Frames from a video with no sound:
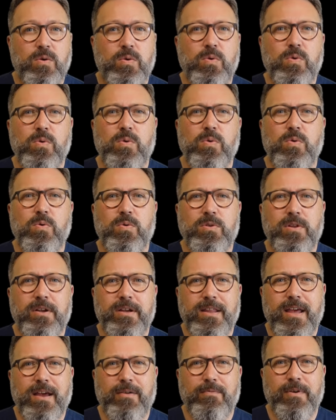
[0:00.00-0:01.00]
Ooh, look
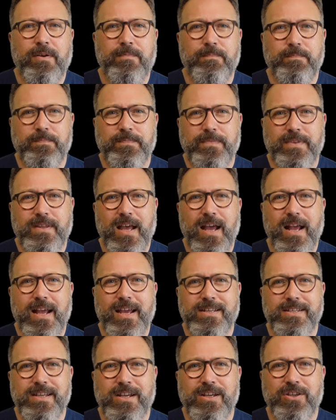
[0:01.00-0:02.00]
at that one. That
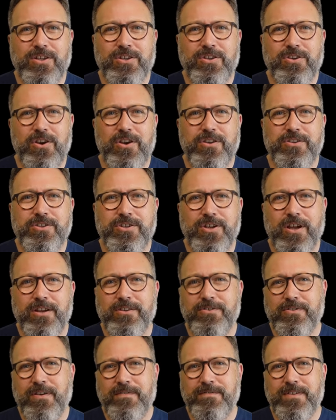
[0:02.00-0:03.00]
is a good
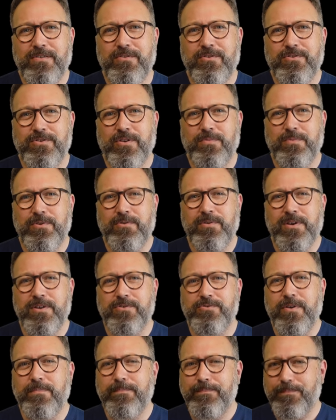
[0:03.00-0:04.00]
chunk to have down on top of your
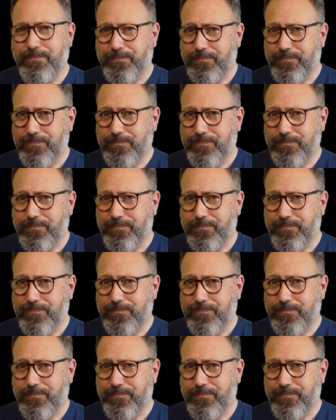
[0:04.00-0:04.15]
eardrum.